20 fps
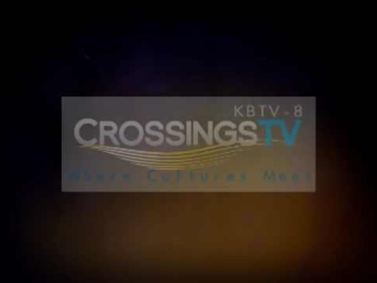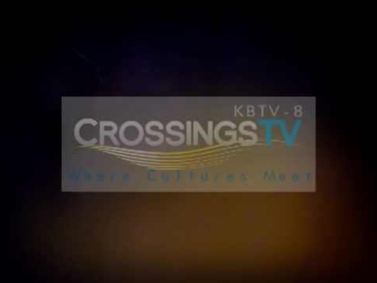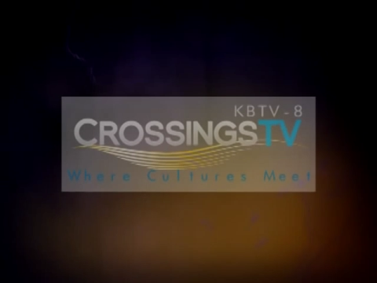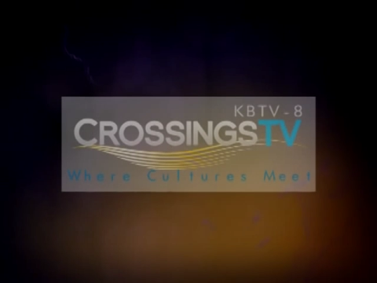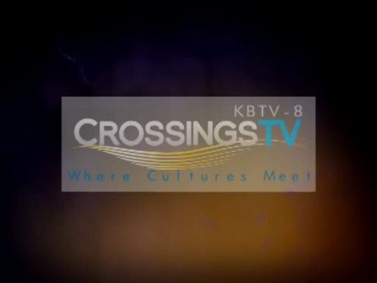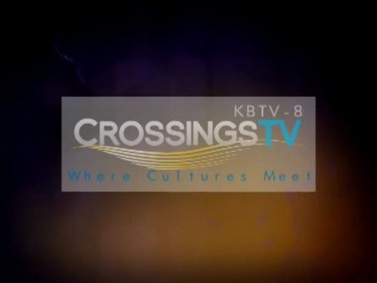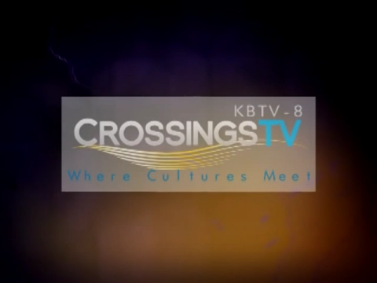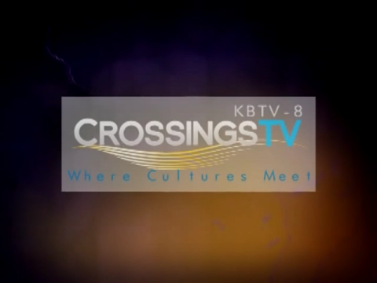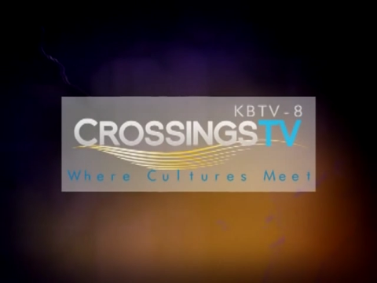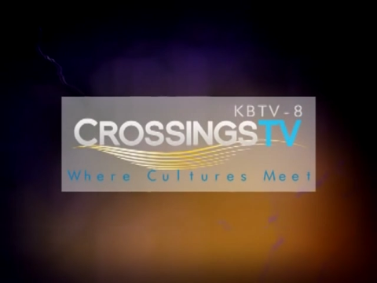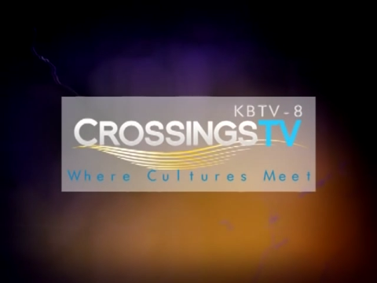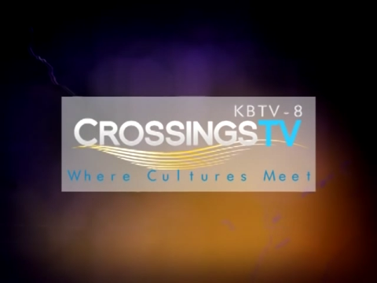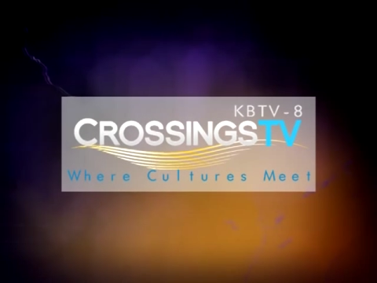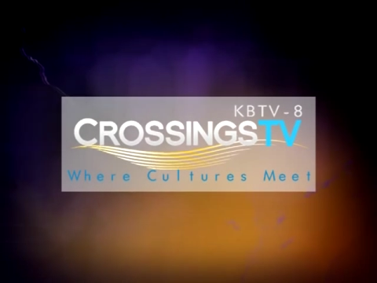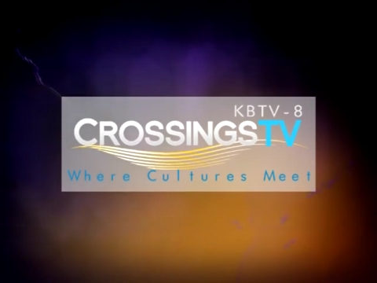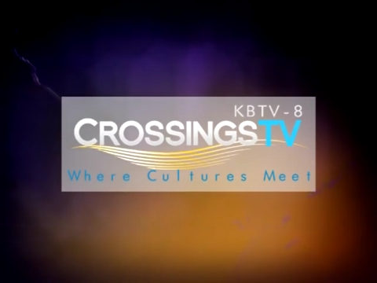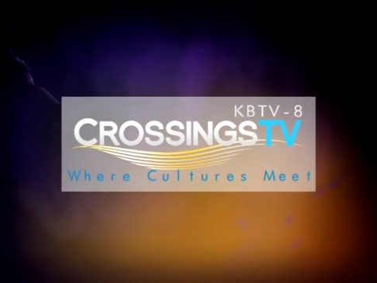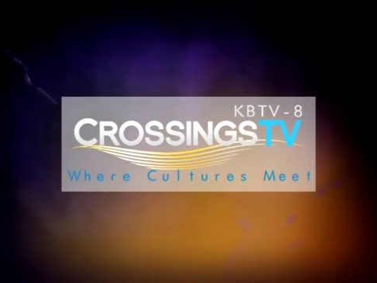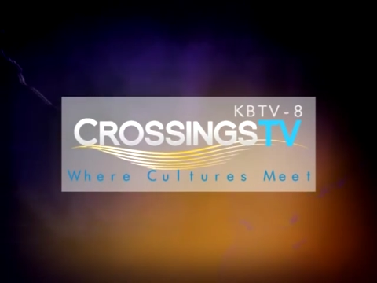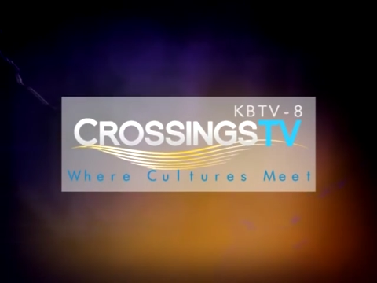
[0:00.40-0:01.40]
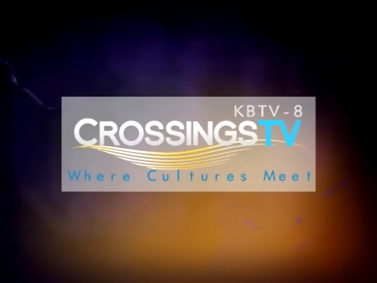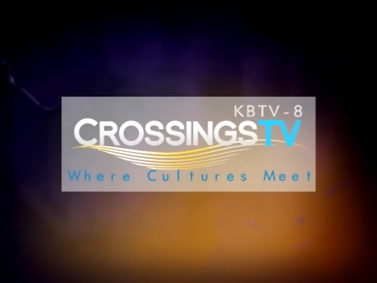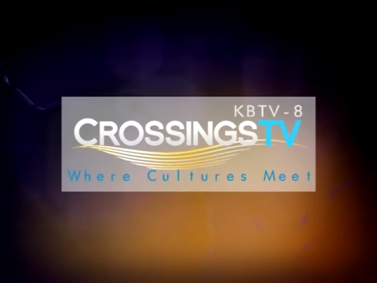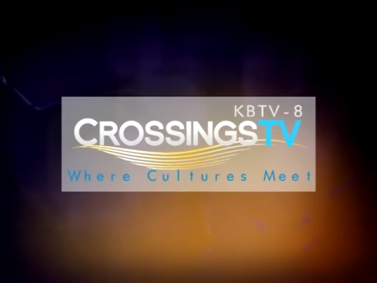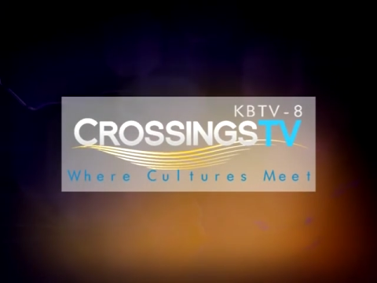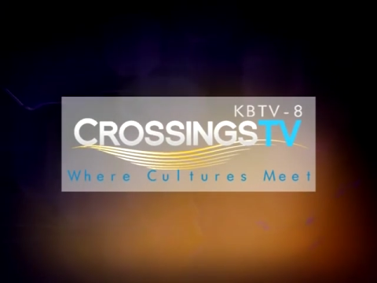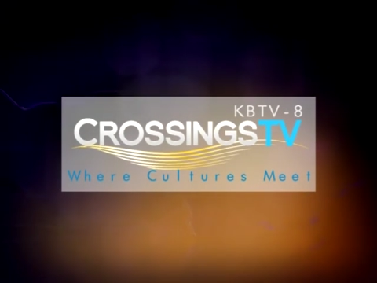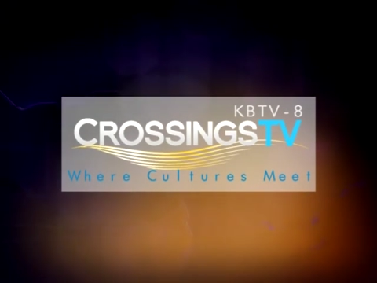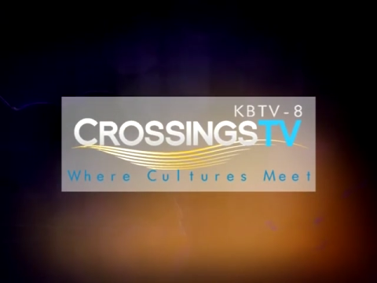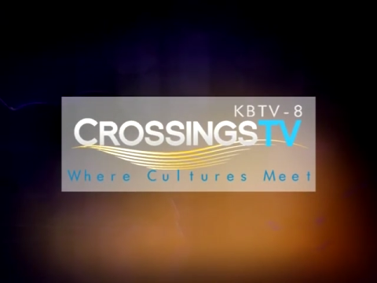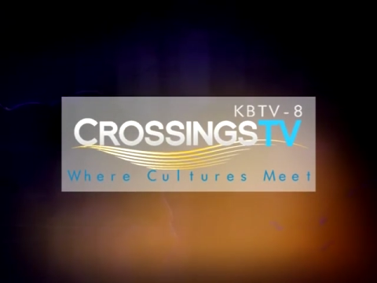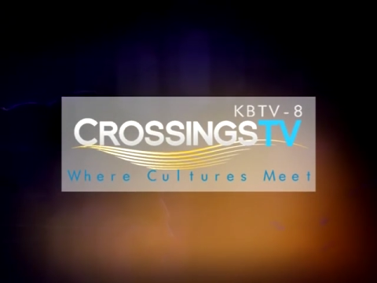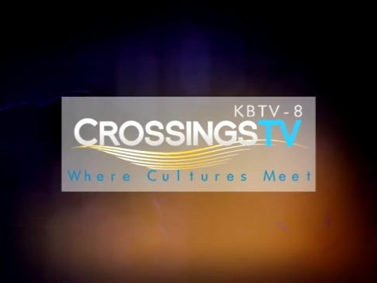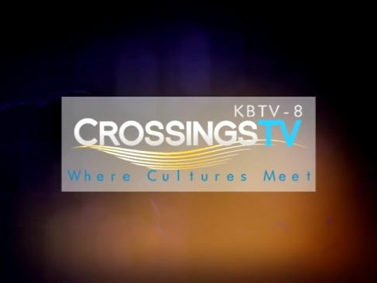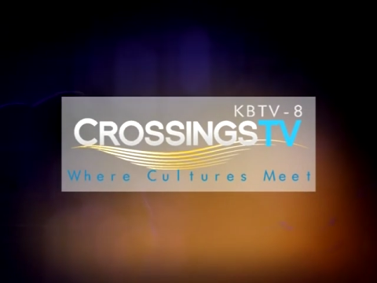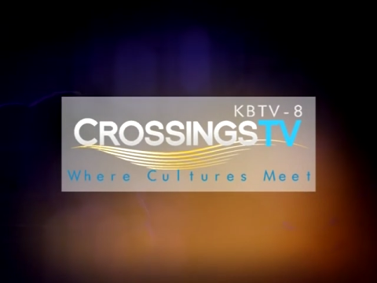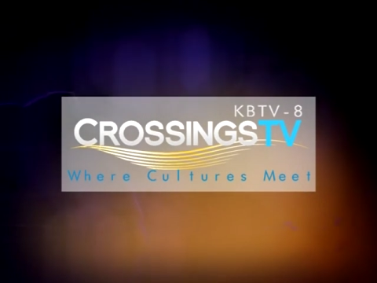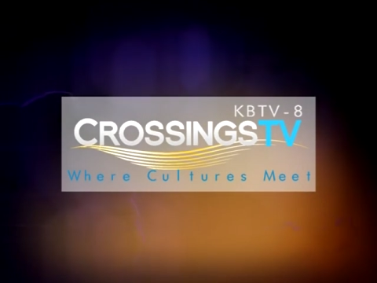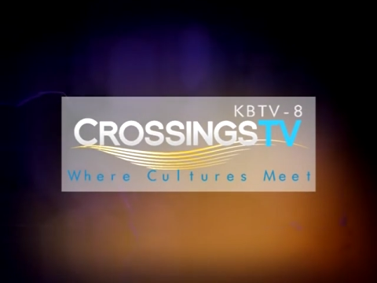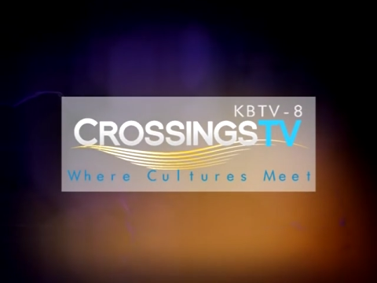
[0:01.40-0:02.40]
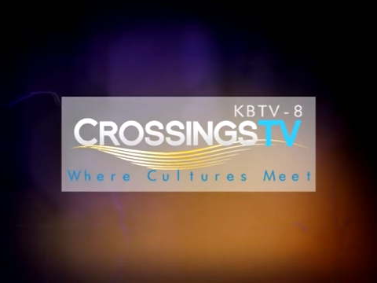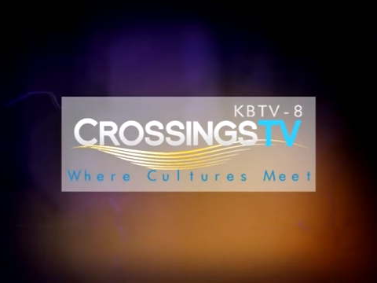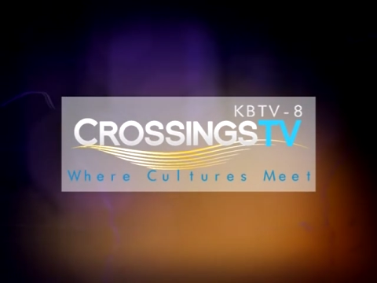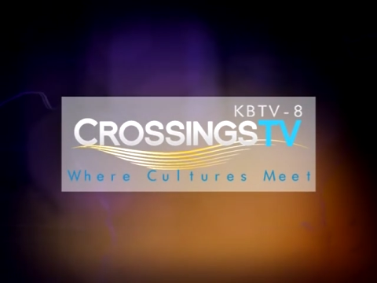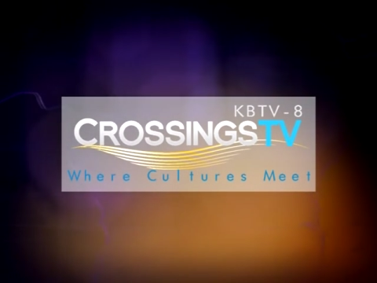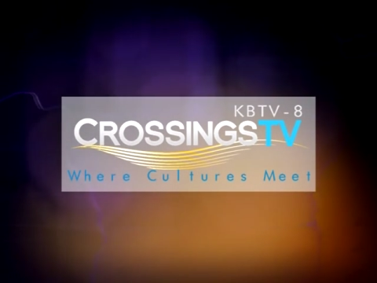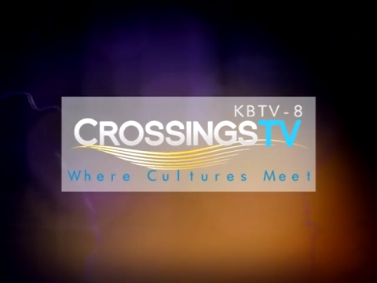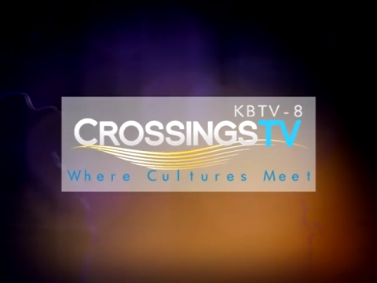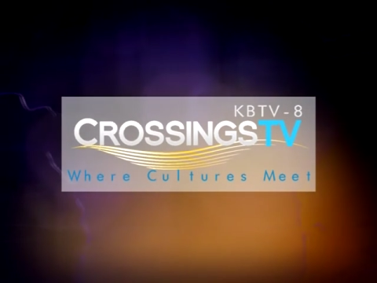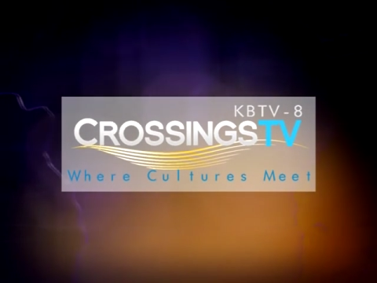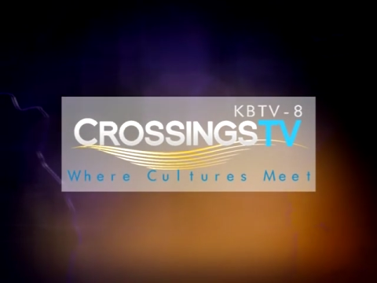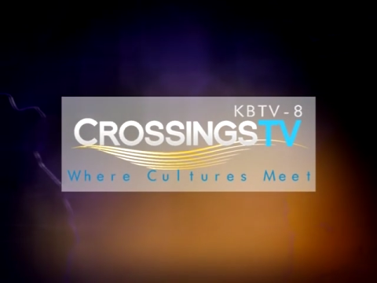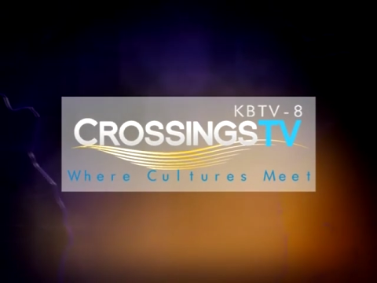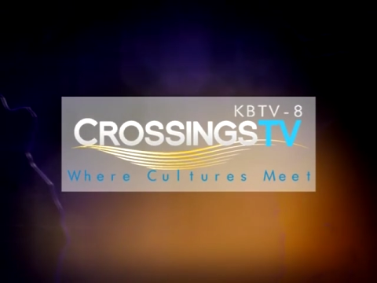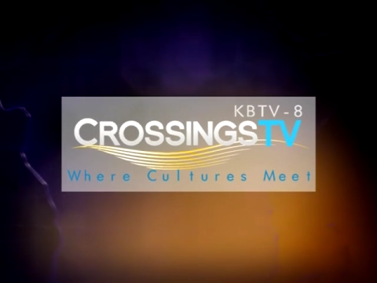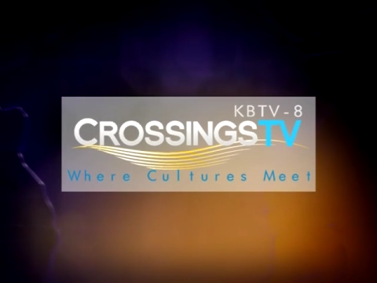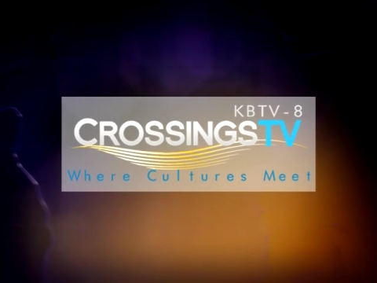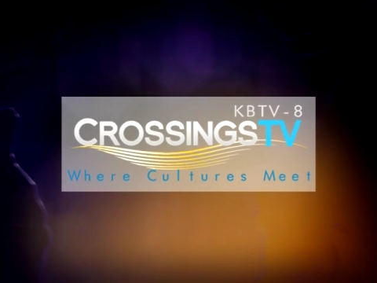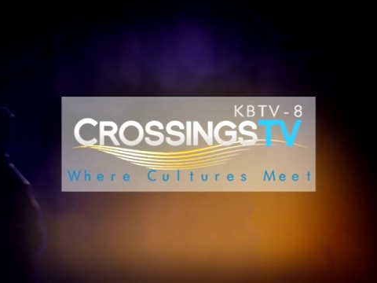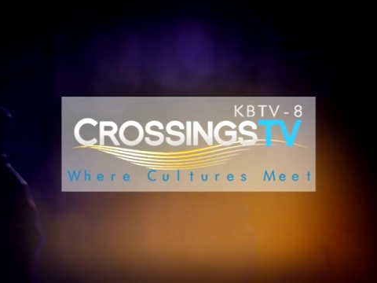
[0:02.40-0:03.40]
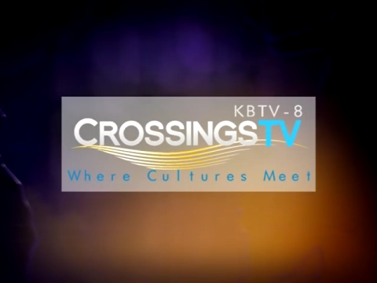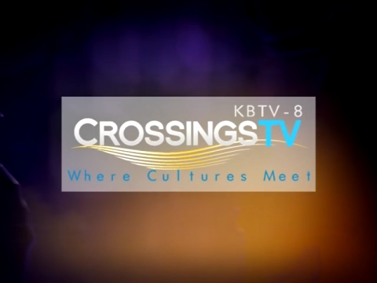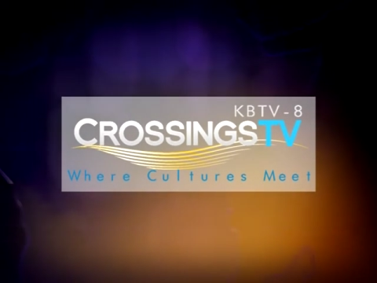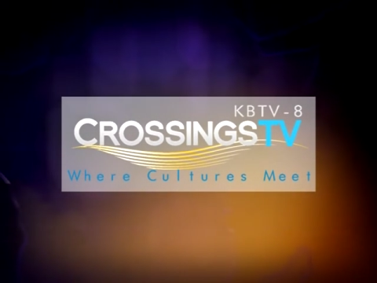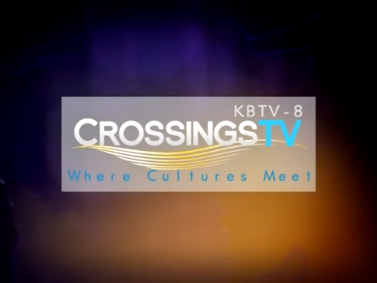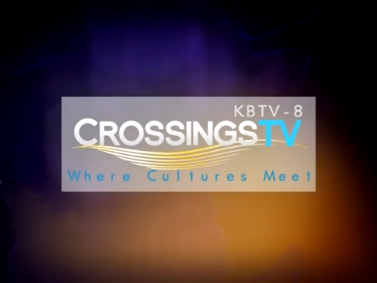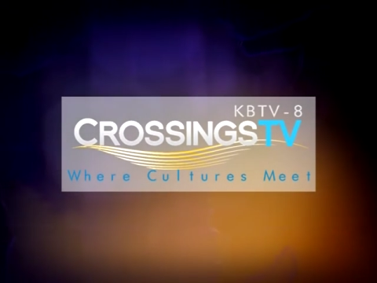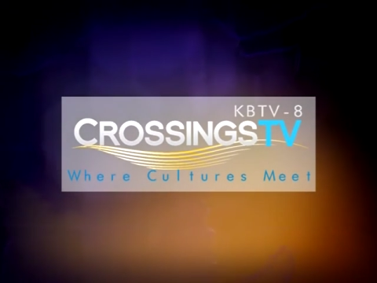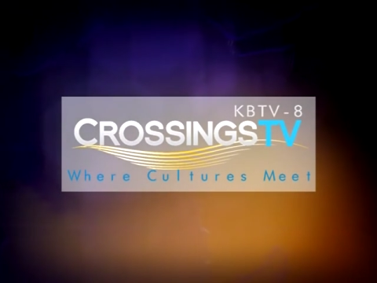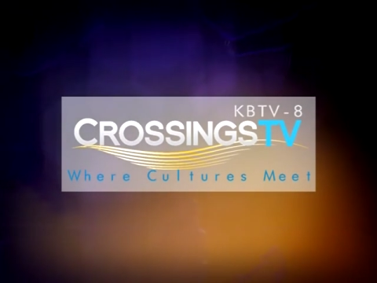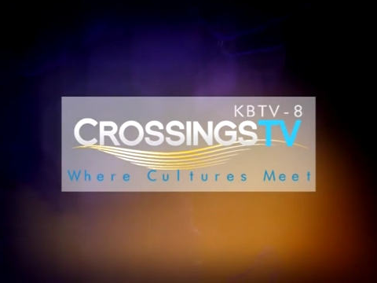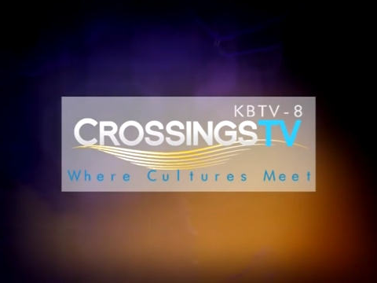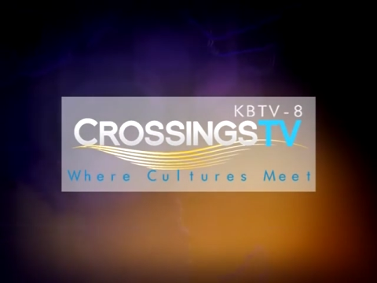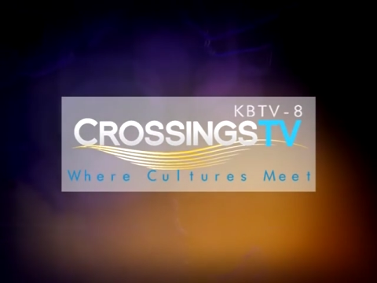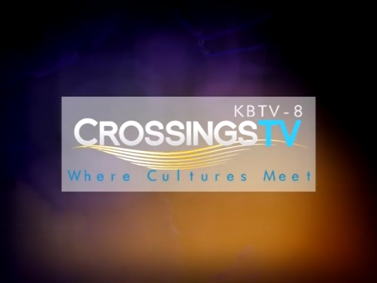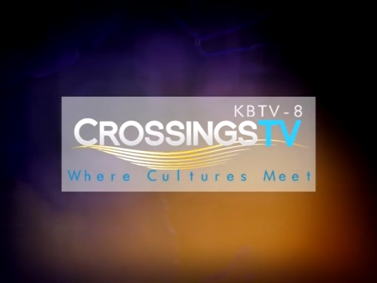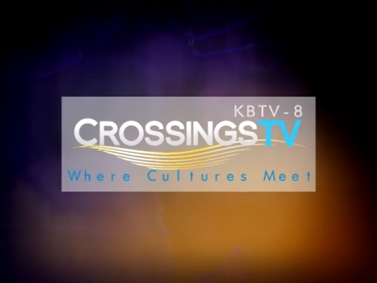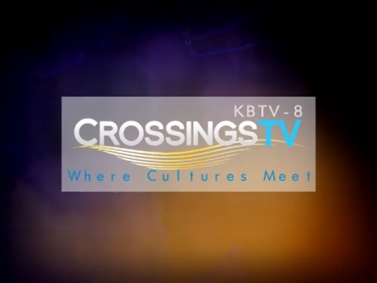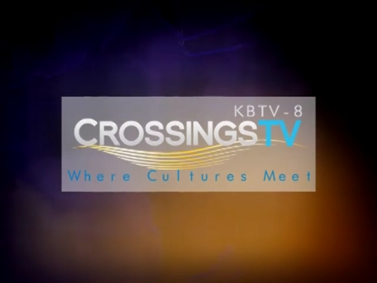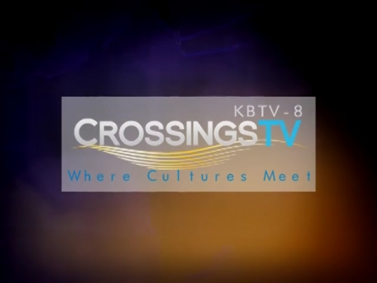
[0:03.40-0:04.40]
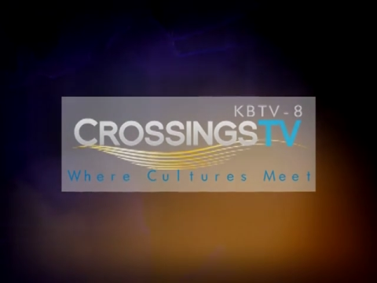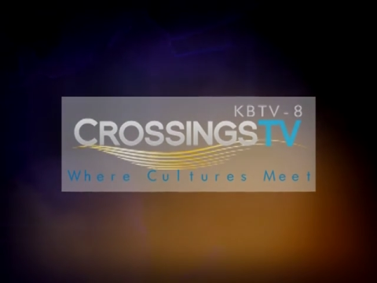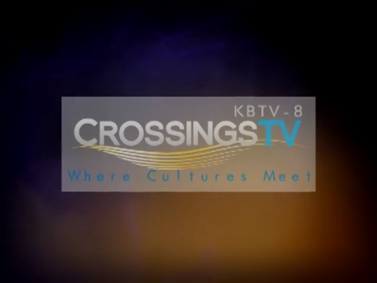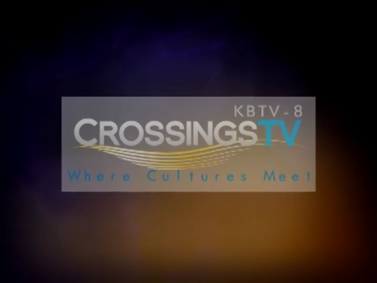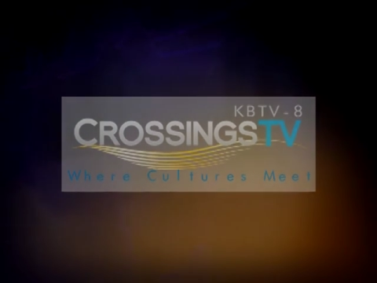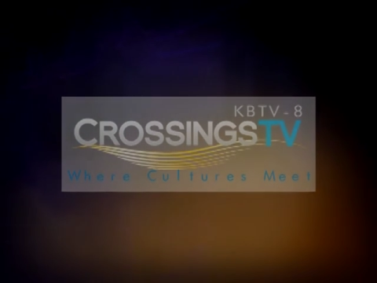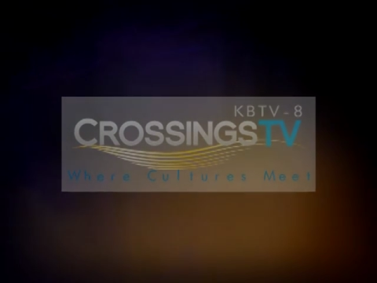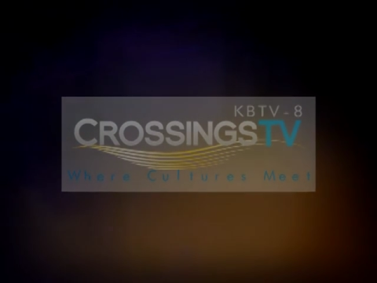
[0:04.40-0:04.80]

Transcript: No face is visible, so there are no lips to read.